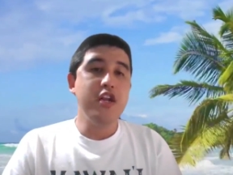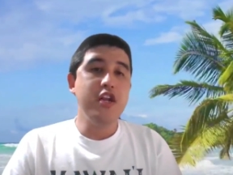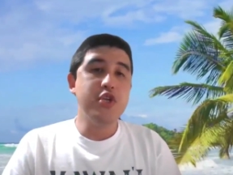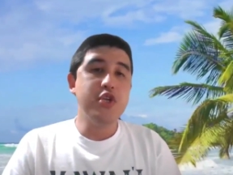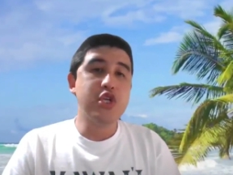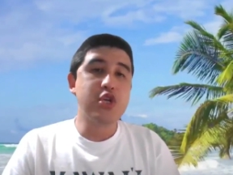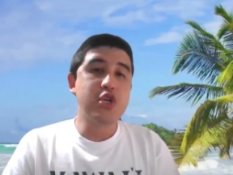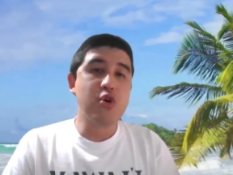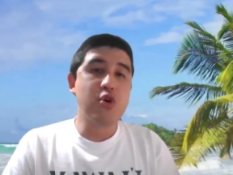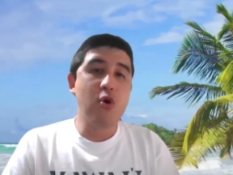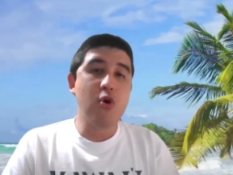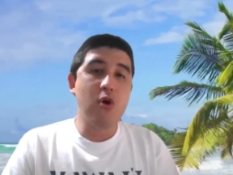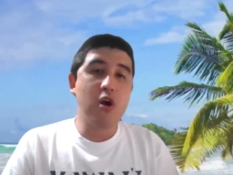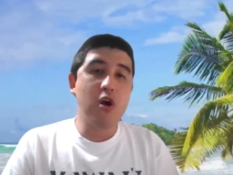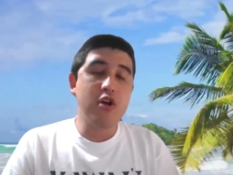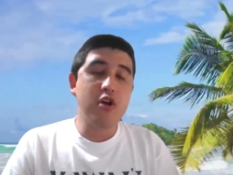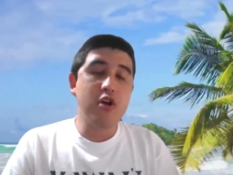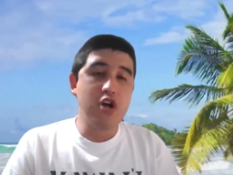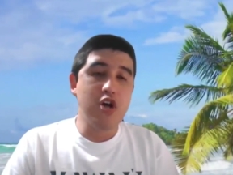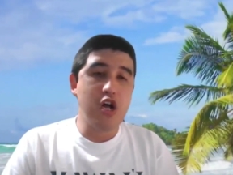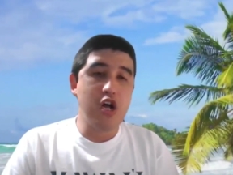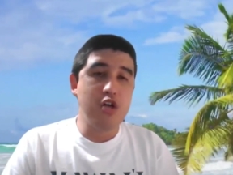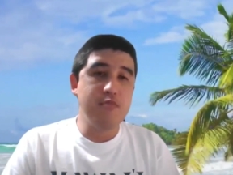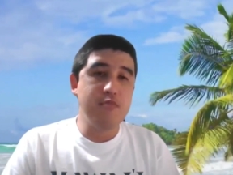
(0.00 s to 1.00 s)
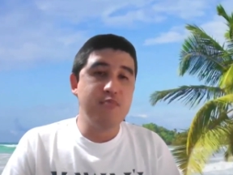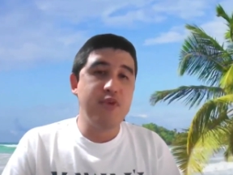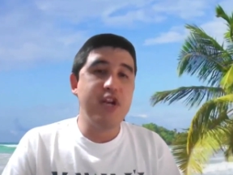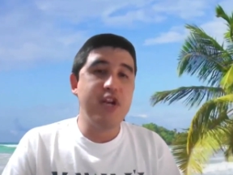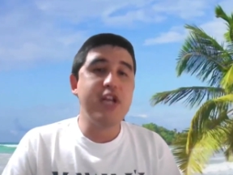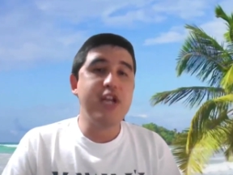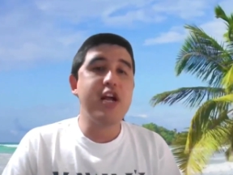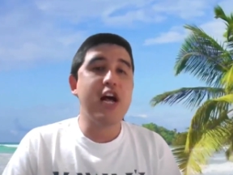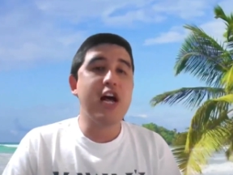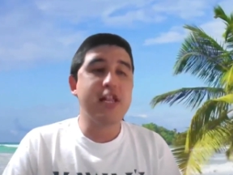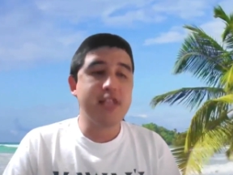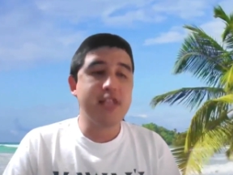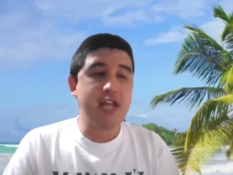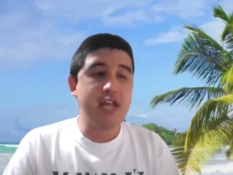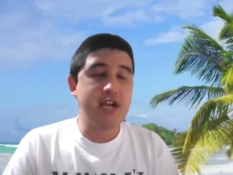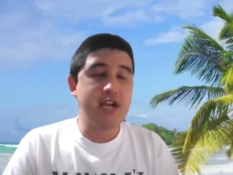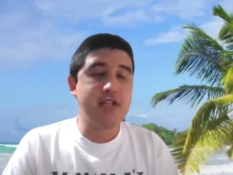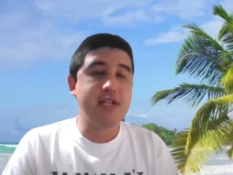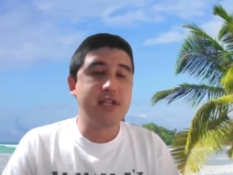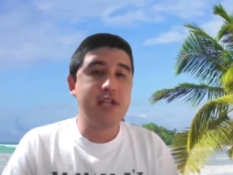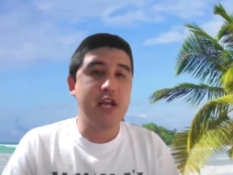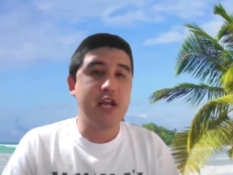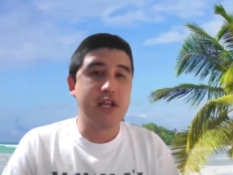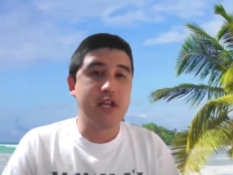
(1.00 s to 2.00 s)
He didn't score at all, but he got
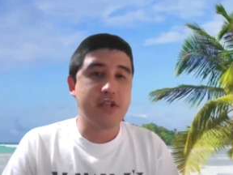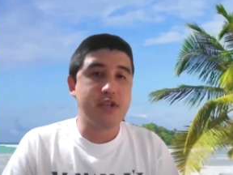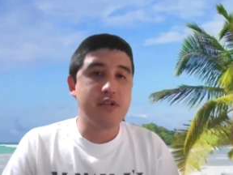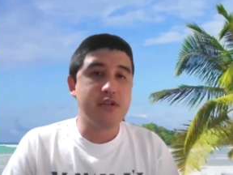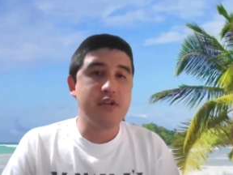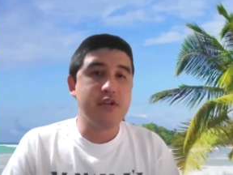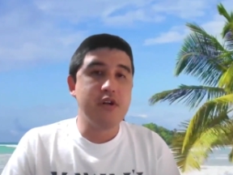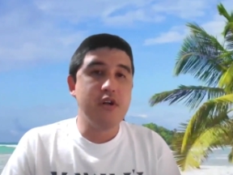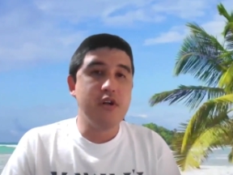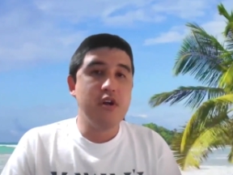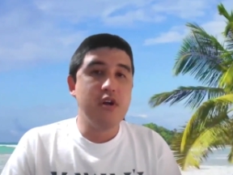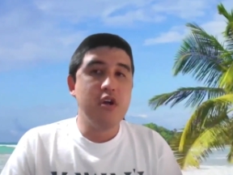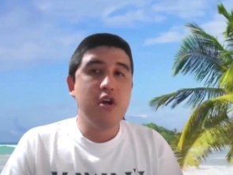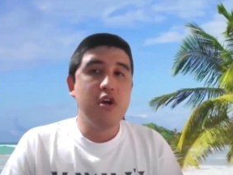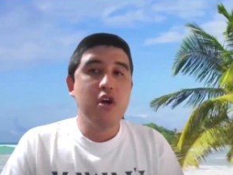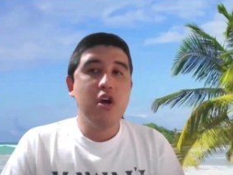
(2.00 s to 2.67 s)
that assist.